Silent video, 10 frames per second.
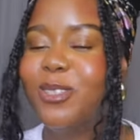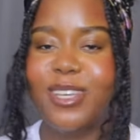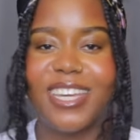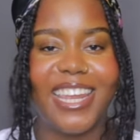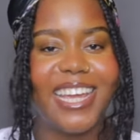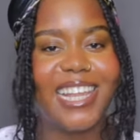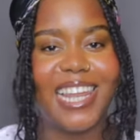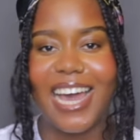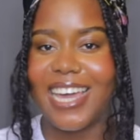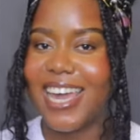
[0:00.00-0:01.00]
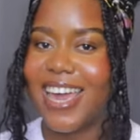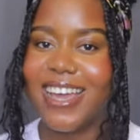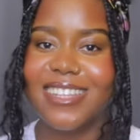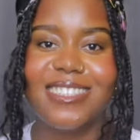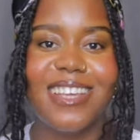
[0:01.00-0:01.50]
So you get a
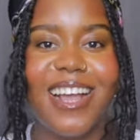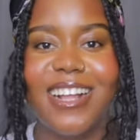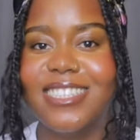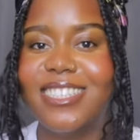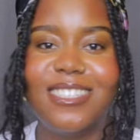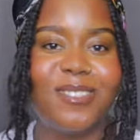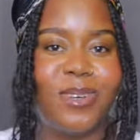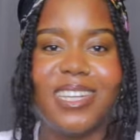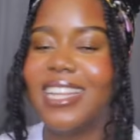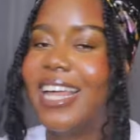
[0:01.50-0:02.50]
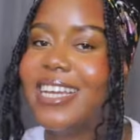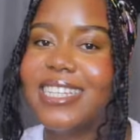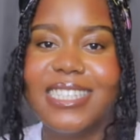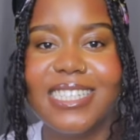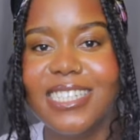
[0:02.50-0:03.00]
client and this is what the
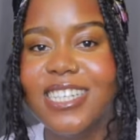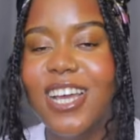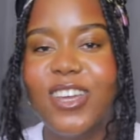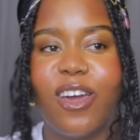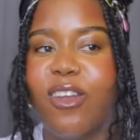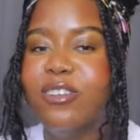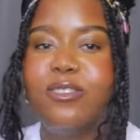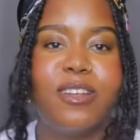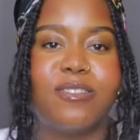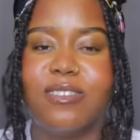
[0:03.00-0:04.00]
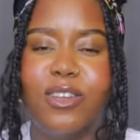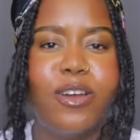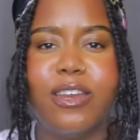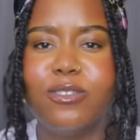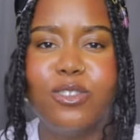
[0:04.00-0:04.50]
client did. You're not
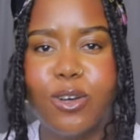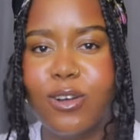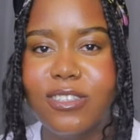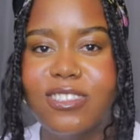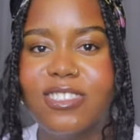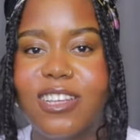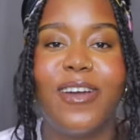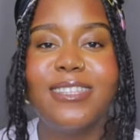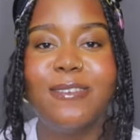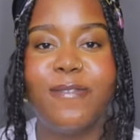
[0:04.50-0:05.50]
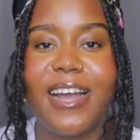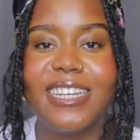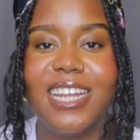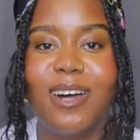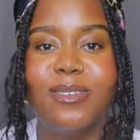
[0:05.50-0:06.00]
going to judge. You're going to
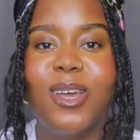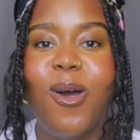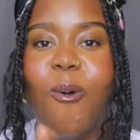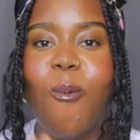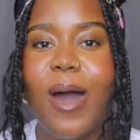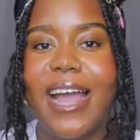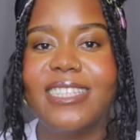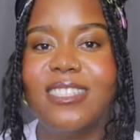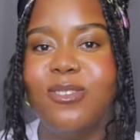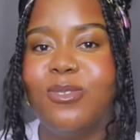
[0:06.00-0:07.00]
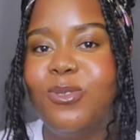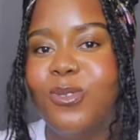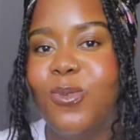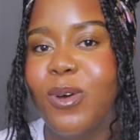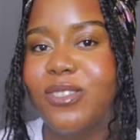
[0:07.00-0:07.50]
find out, why did you
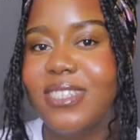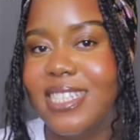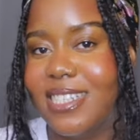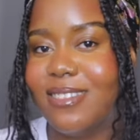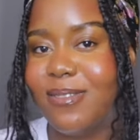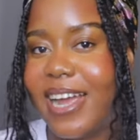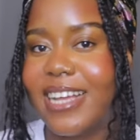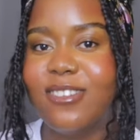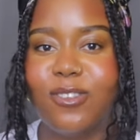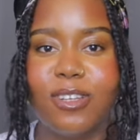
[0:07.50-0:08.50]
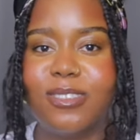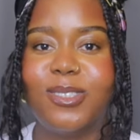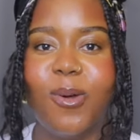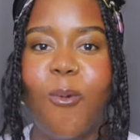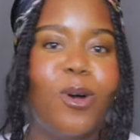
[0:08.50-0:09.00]
do what you did, right?
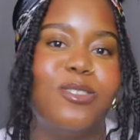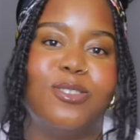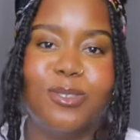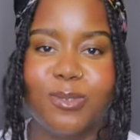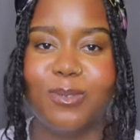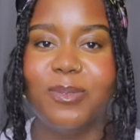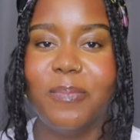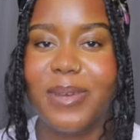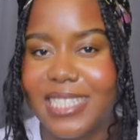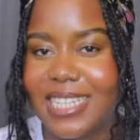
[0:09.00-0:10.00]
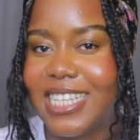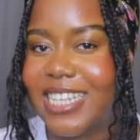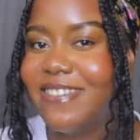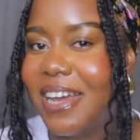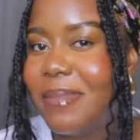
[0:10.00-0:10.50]
Not what did you do,
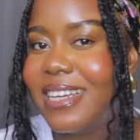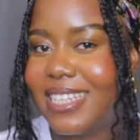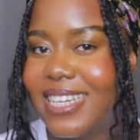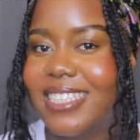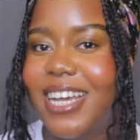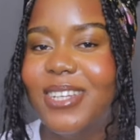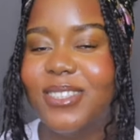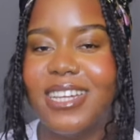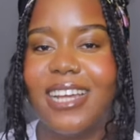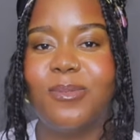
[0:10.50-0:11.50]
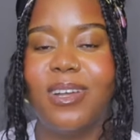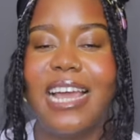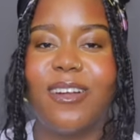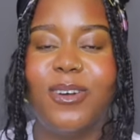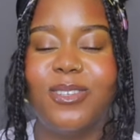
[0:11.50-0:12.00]
basically, if that makes sense. So that's what
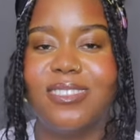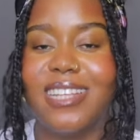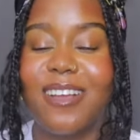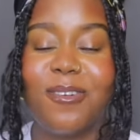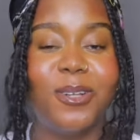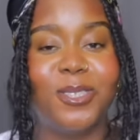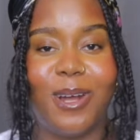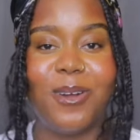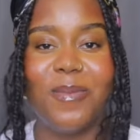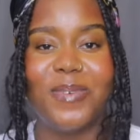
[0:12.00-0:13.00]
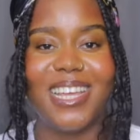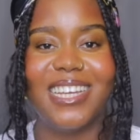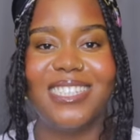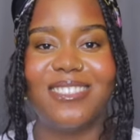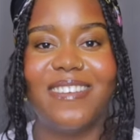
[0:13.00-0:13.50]
like all those like cultural
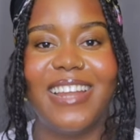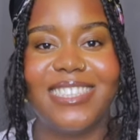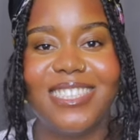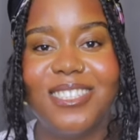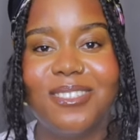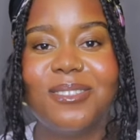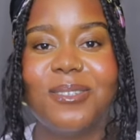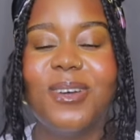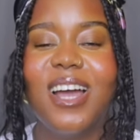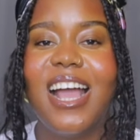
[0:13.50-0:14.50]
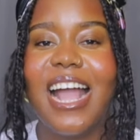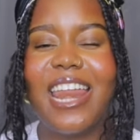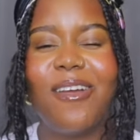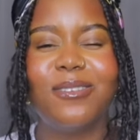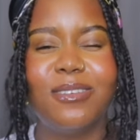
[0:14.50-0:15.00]
competencies sort of like teaches you.
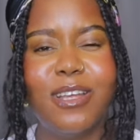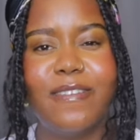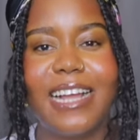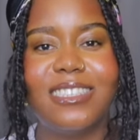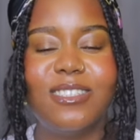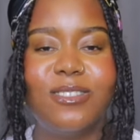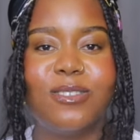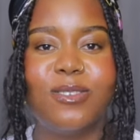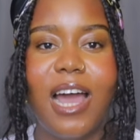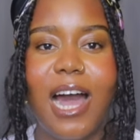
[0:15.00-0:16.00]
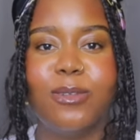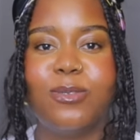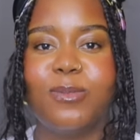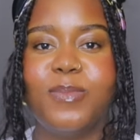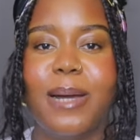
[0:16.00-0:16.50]
And it also sort of like teaches you how
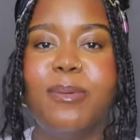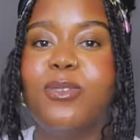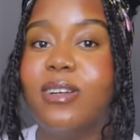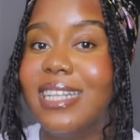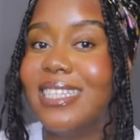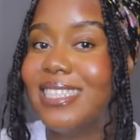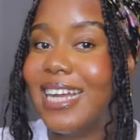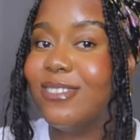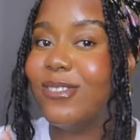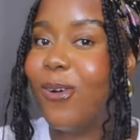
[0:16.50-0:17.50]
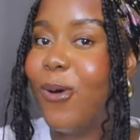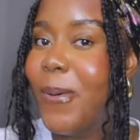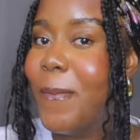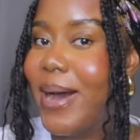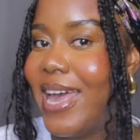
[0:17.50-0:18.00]
to be able to understand your
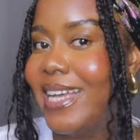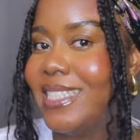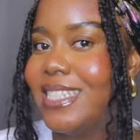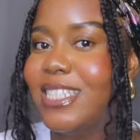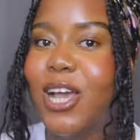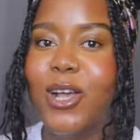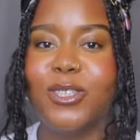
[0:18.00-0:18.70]
own biases.